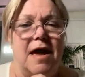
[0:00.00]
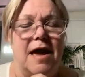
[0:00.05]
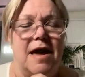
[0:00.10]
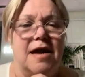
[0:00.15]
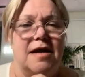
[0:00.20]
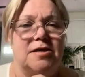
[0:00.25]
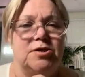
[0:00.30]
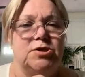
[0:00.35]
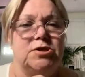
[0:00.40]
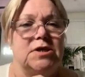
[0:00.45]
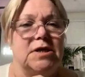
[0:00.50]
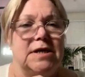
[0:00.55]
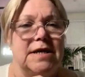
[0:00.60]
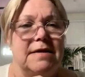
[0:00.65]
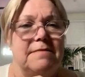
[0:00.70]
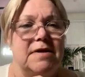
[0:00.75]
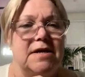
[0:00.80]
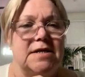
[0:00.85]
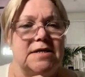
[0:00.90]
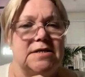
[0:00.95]
and to
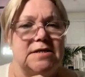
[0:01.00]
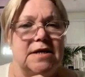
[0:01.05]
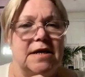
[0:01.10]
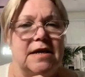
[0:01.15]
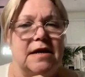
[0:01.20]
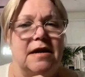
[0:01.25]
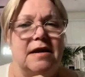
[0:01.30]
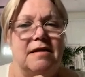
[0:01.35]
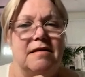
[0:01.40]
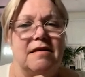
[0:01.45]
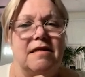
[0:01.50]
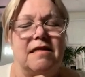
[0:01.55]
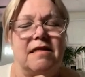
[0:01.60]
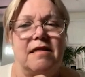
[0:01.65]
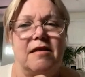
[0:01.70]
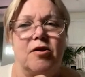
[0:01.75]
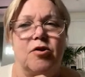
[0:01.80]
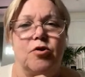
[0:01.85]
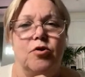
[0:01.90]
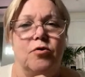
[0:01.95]
limit its
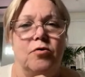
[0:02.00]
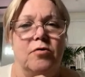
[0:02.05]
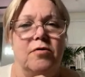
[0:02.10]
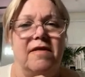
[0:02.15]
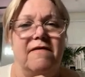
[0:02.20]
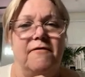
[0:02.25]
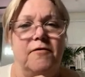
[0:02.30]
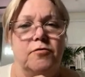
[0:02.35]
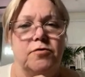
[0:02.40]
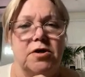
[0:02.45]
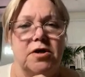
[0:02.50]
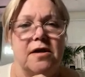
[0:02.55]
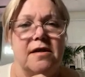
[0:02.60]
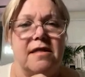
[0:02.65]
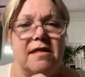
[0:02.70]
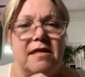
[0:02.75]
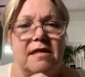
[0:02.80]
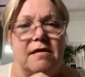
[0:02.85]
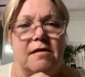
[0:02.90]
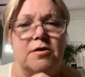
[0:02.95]

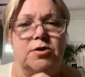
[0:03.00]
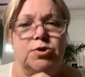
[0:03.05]
usefulness